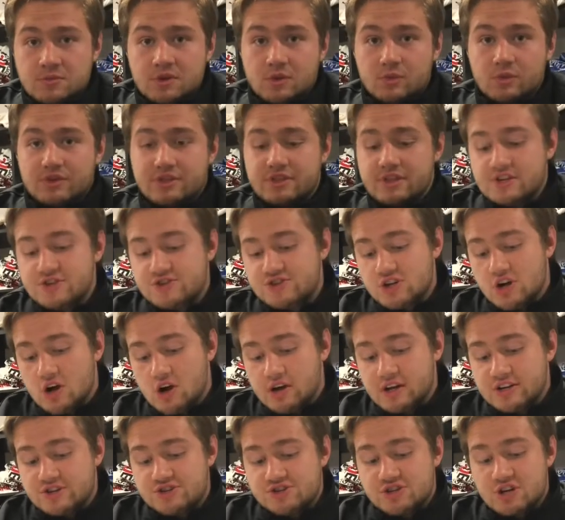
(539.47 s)
With this
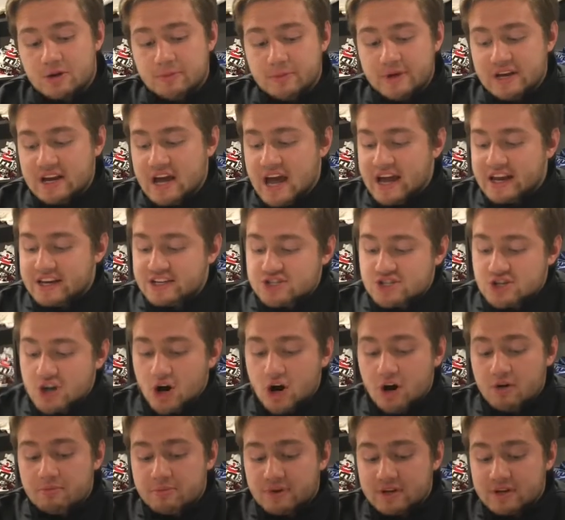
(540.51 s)
song, it's just going to be an A to start,